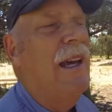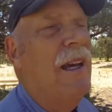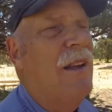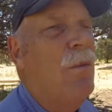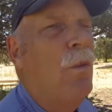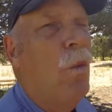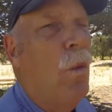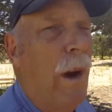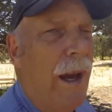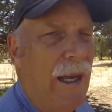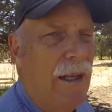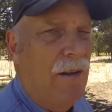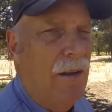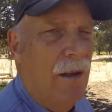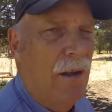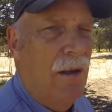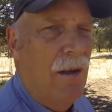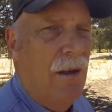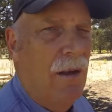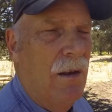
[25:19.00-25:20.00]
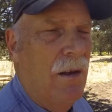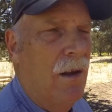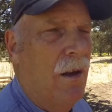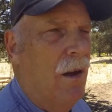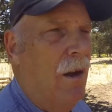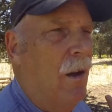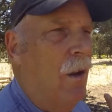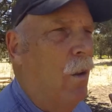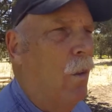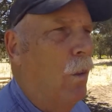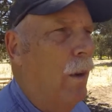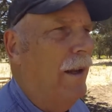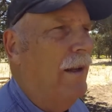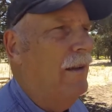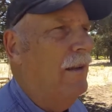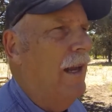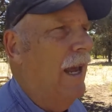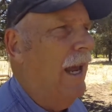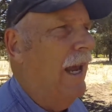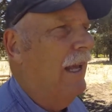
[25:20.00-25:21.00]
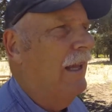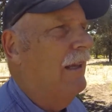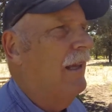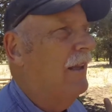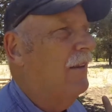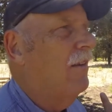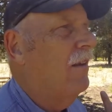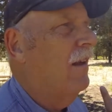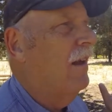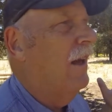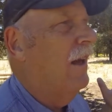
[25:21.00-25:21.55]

can wait. One day, let's